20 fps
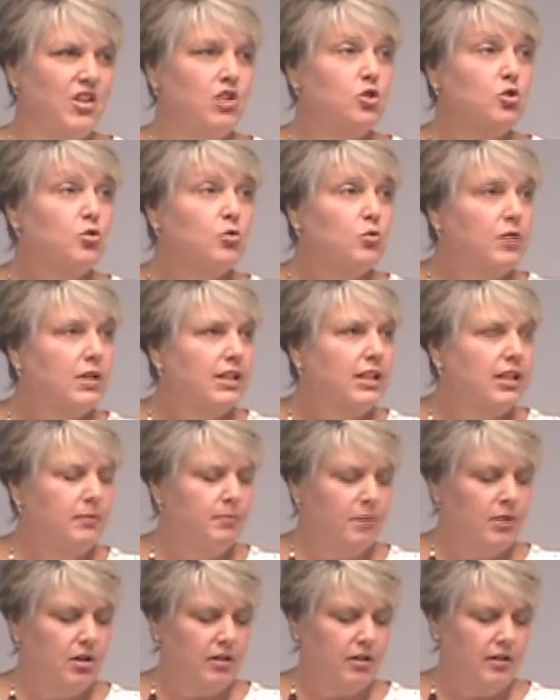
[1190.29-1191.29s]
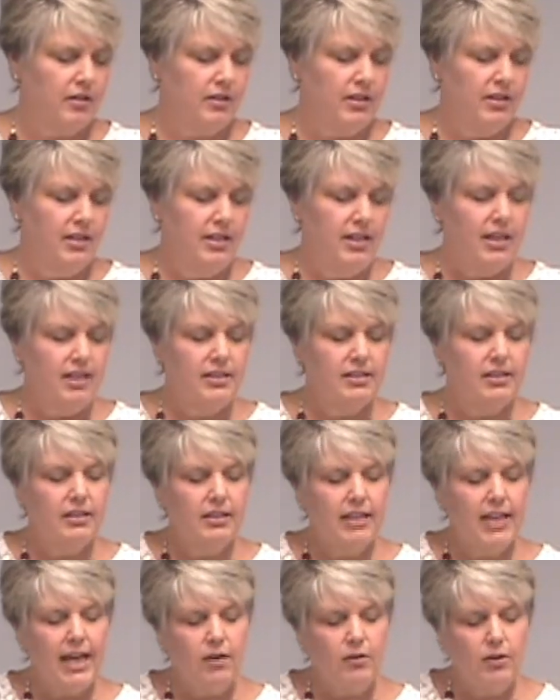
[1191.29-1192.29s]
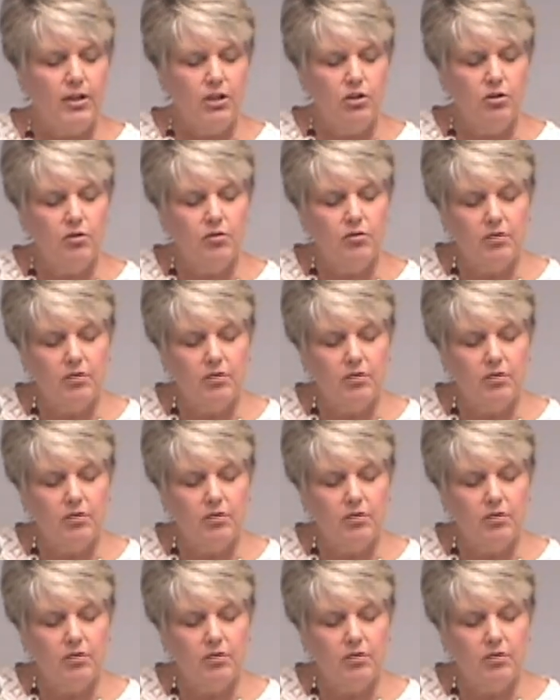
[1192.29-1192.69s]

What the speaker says: The tricky part is allowing